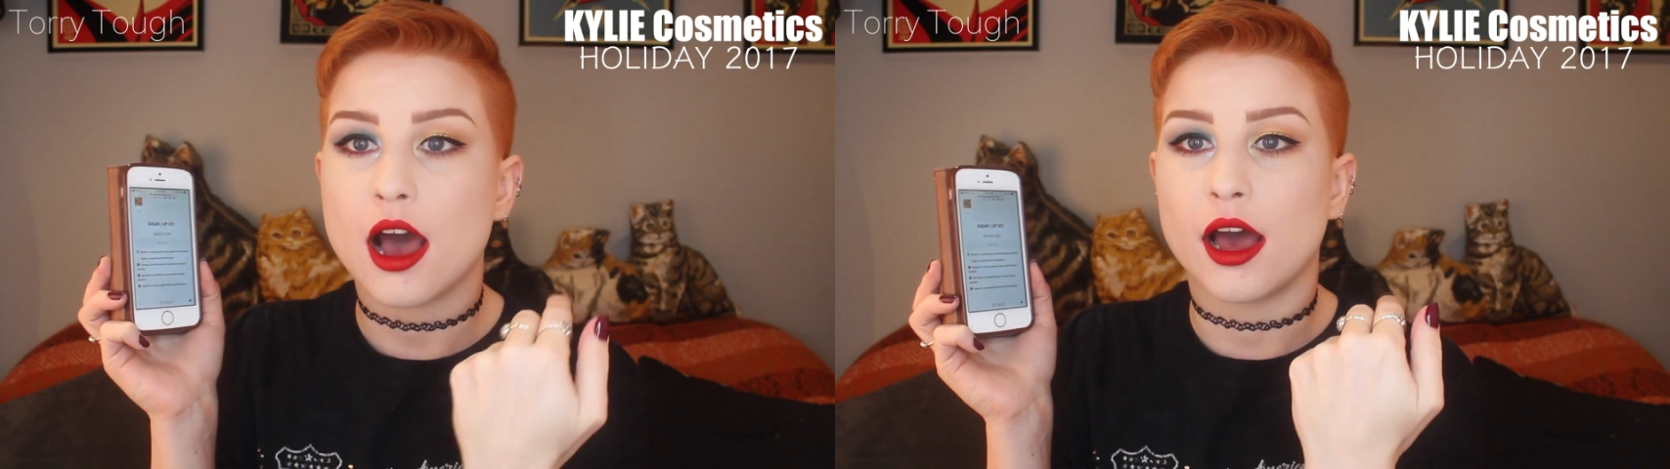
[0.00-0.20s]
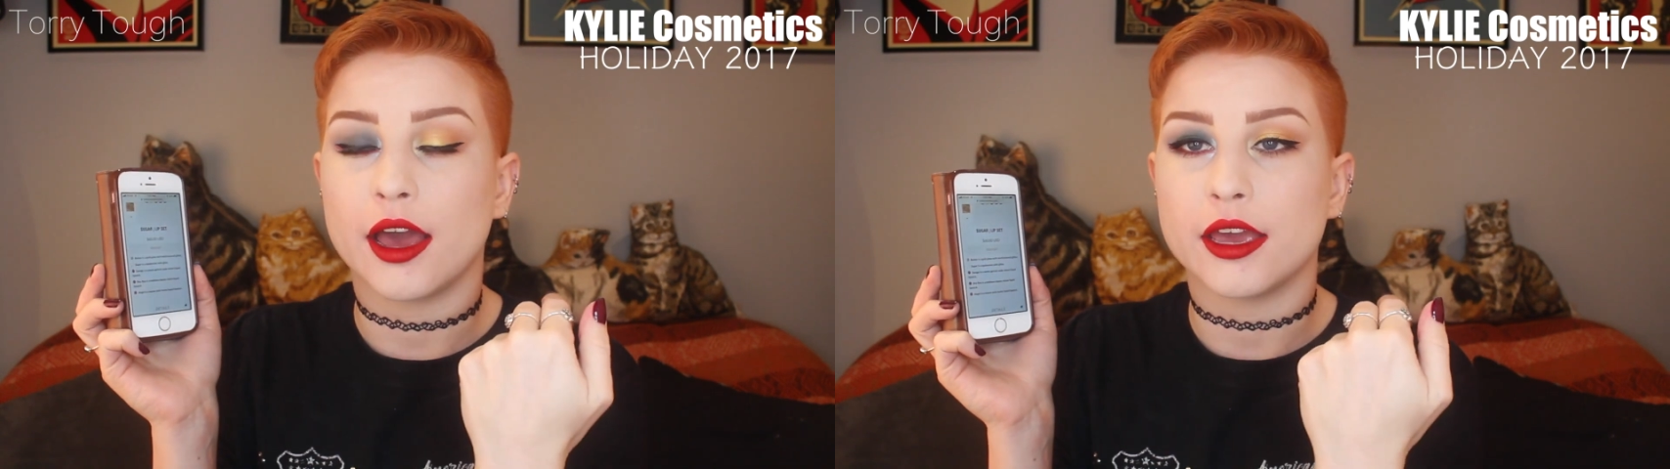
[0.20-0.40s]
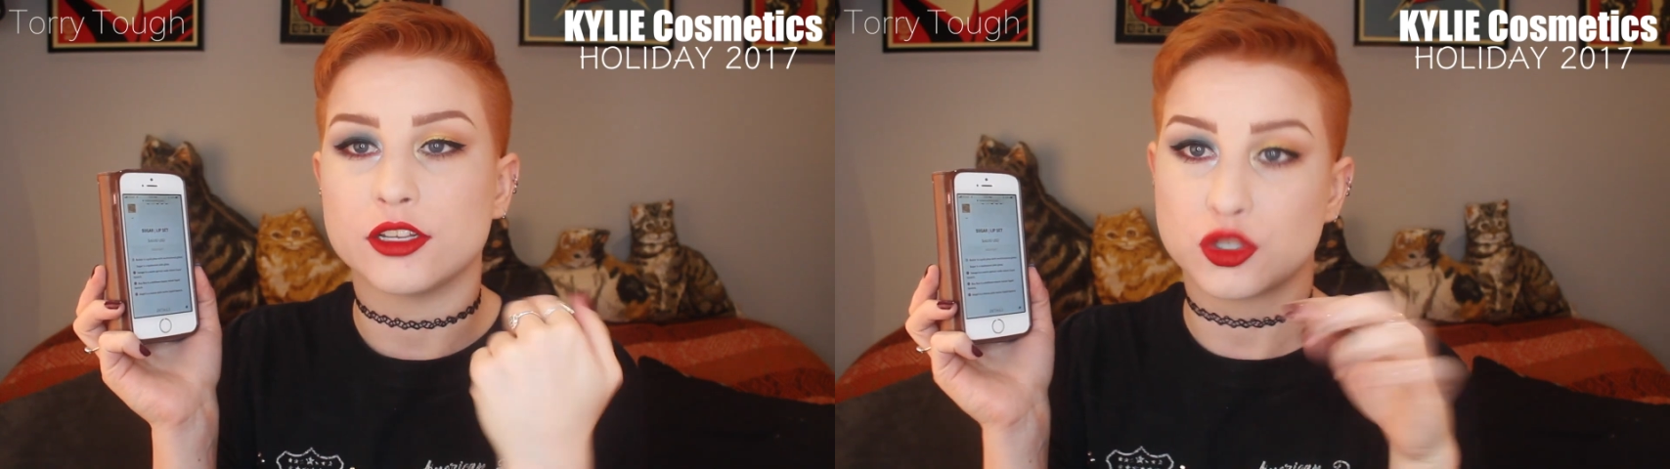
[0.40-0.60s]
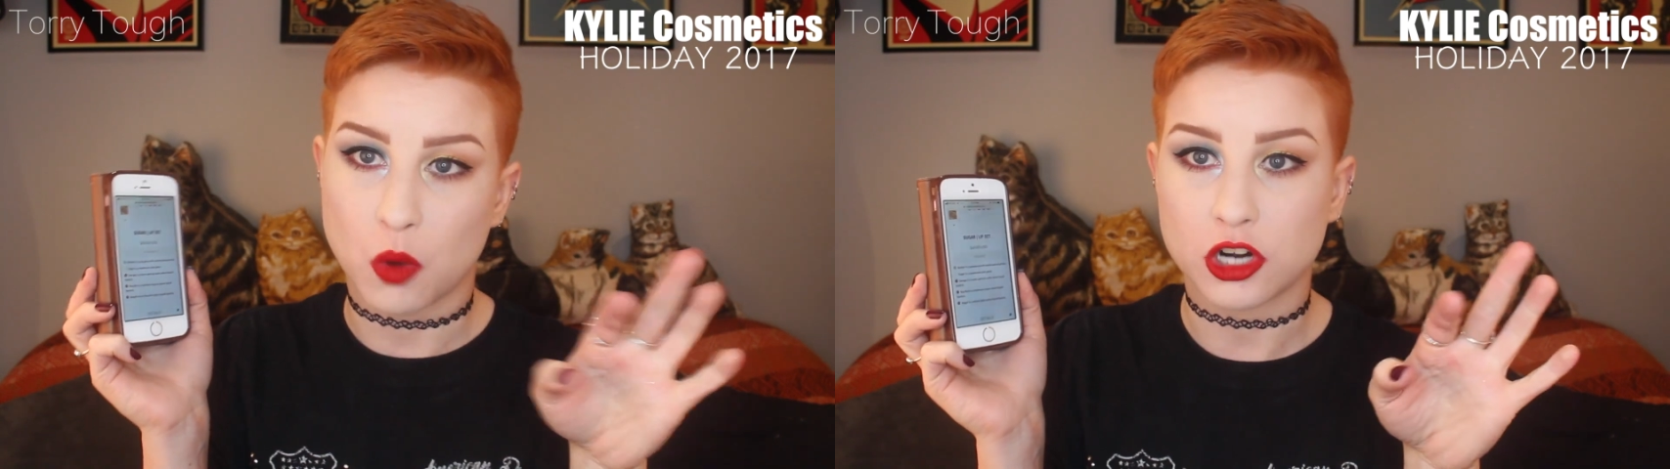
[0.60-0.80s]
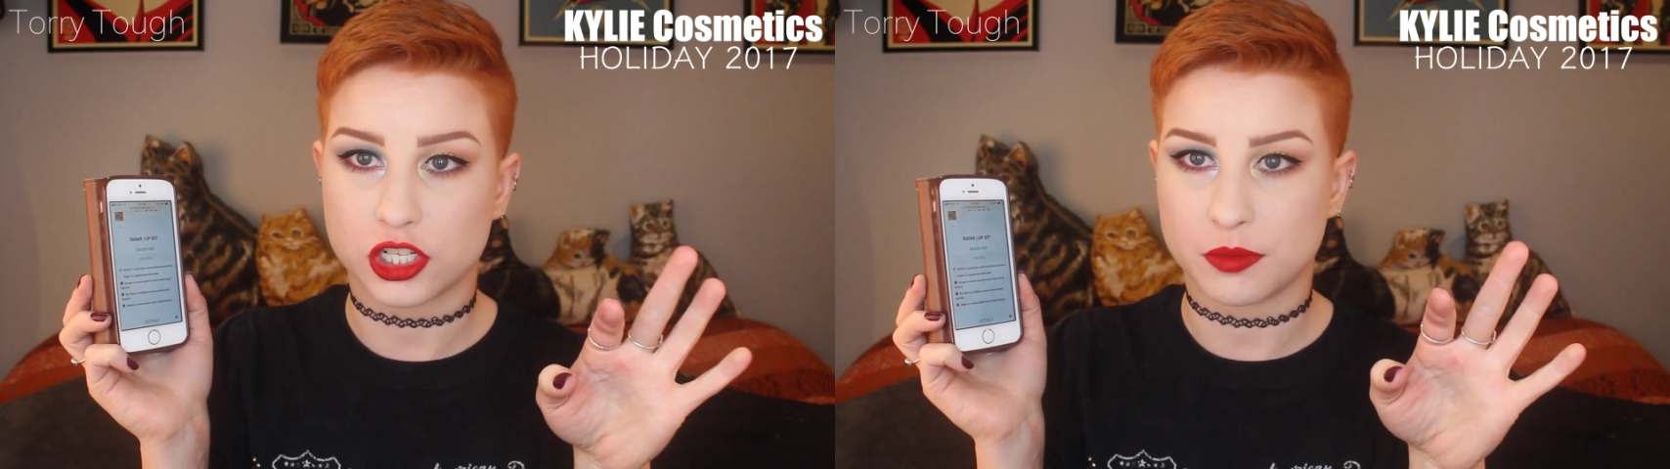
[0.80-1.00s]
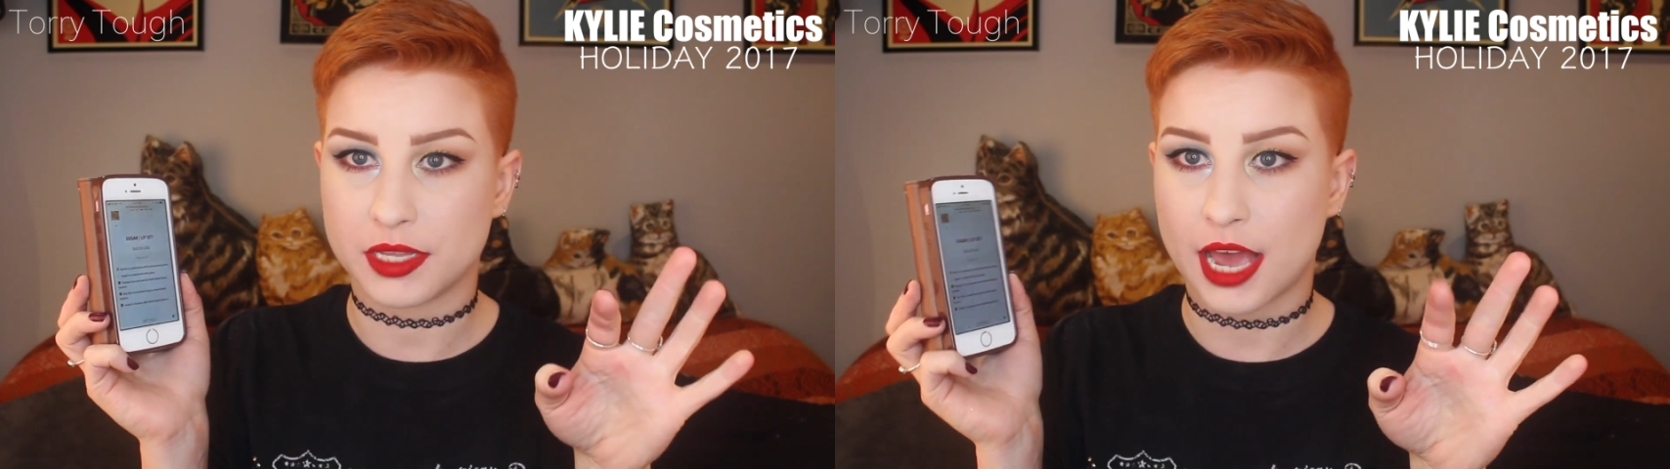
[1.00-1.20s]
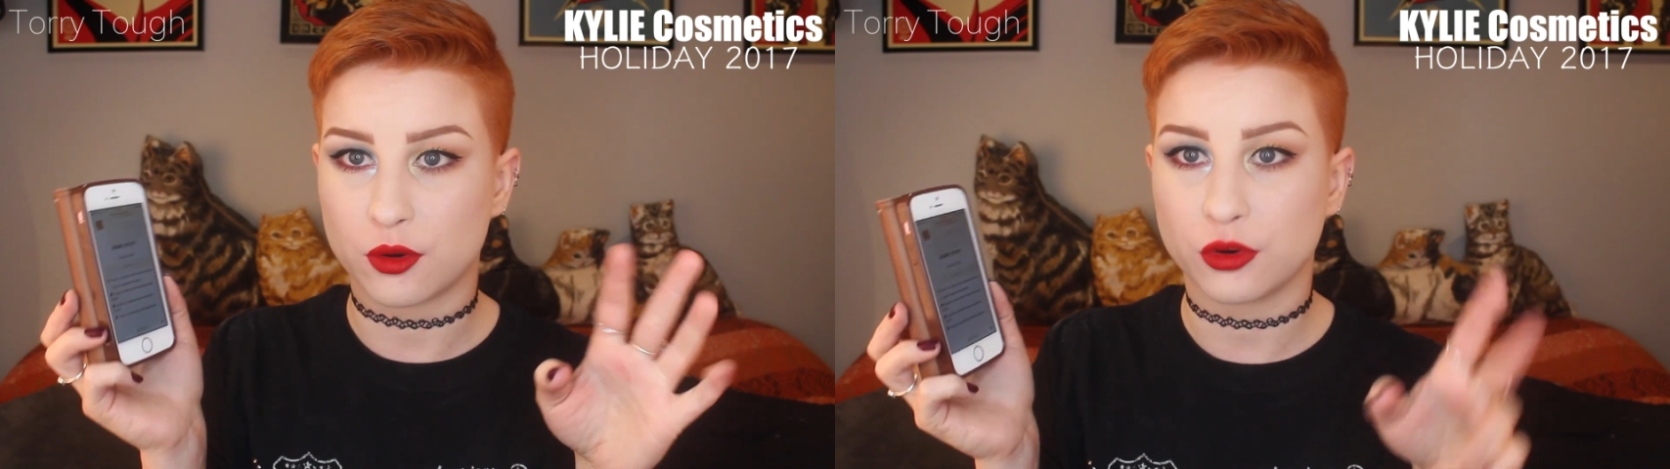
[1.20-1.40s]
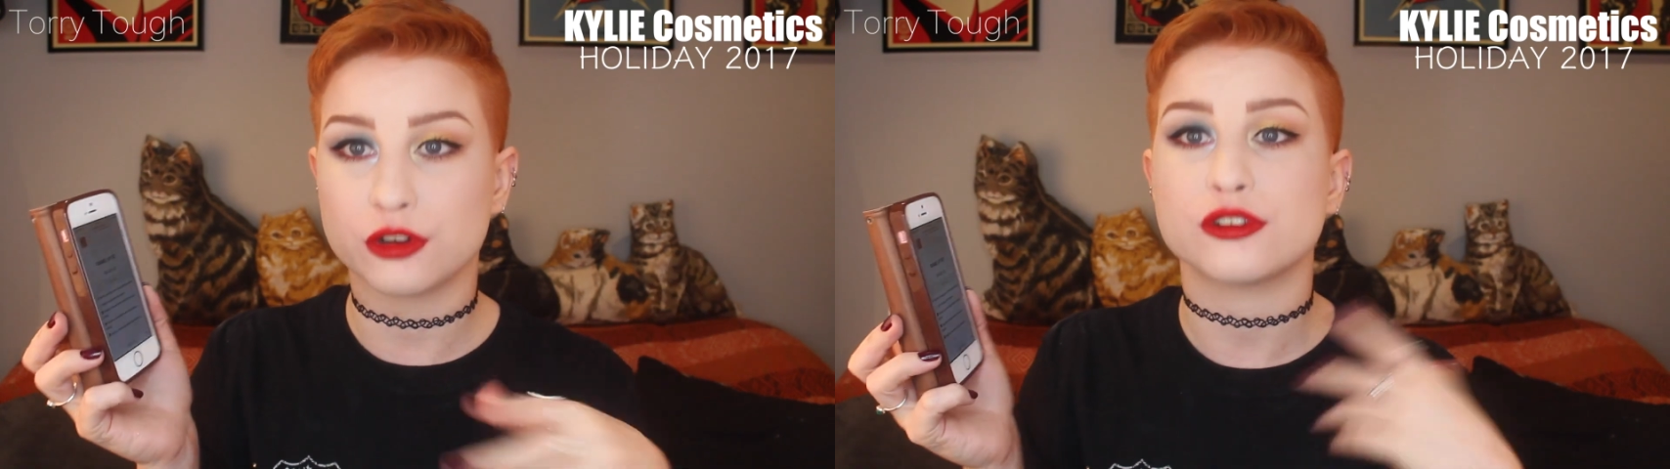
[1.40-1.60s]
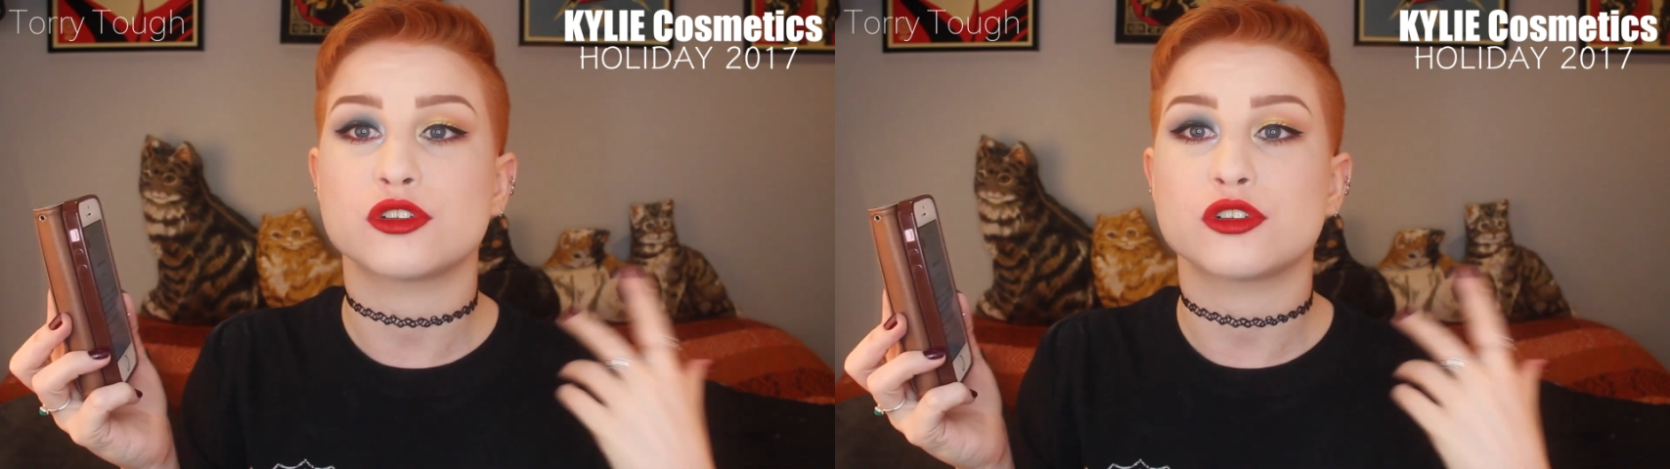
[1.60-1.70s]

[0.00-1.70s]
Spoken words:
I swatched them in that order,